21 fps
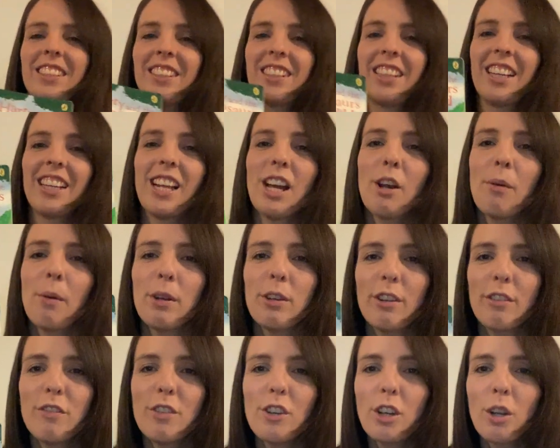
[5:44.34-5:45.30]
And I wonder
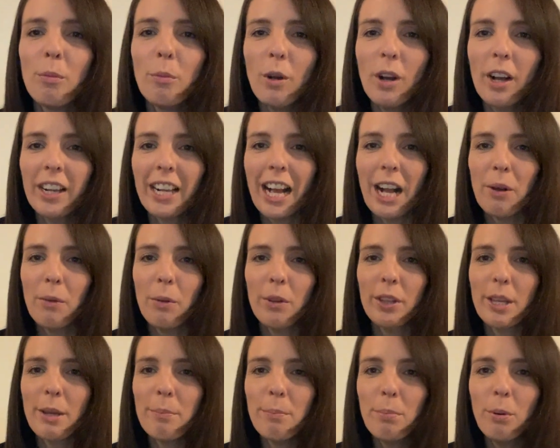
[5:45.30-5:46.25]
if you can work out what
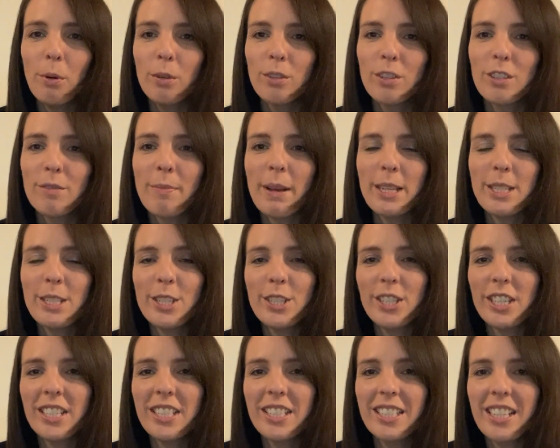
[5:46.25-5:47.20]
the important message
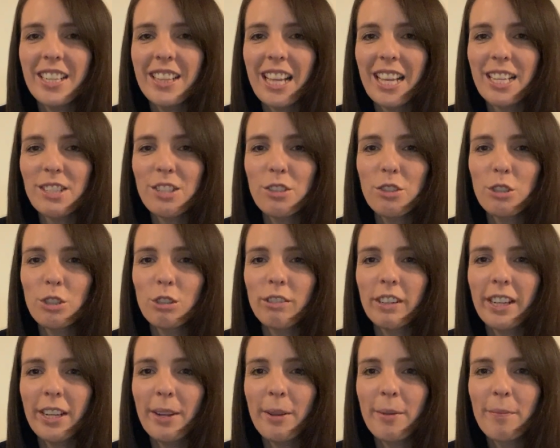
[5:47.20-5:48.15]
is in that
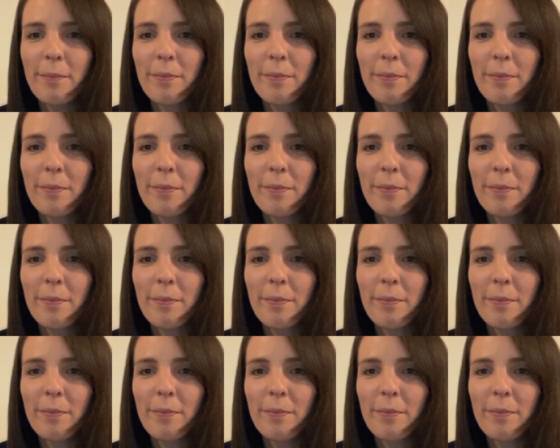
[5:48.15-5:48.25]
story.